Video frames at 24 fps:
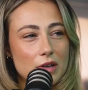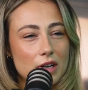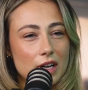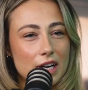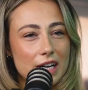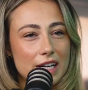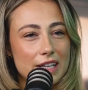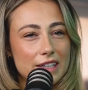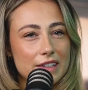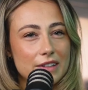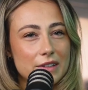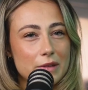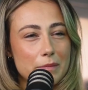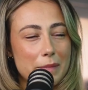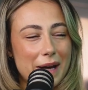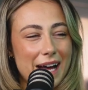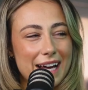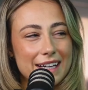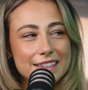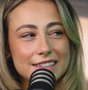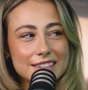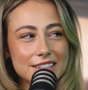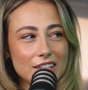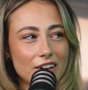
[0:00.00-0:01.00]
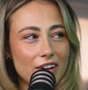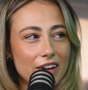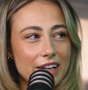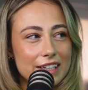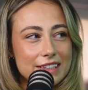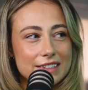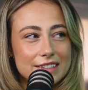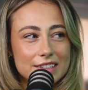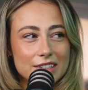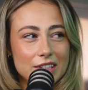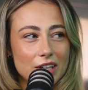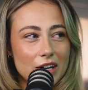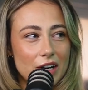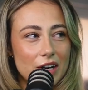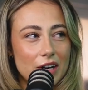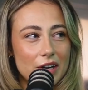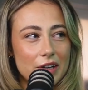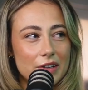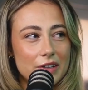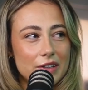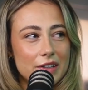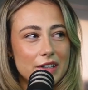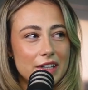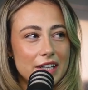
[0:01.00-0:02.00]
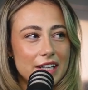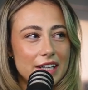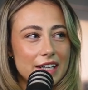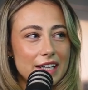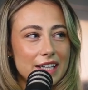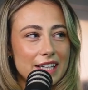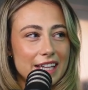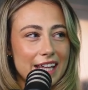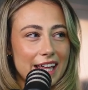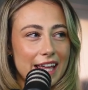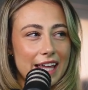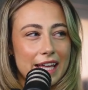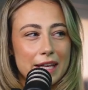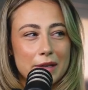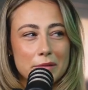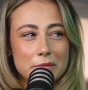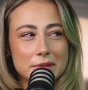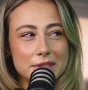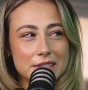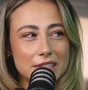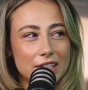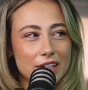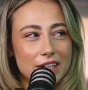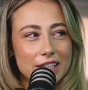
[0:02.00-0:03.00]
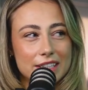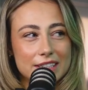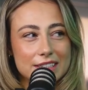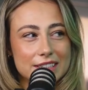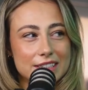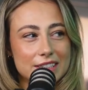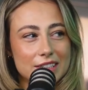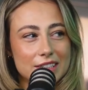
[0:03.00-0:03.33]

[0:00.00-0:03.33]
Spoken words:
like your back's starting to go, your hips starting to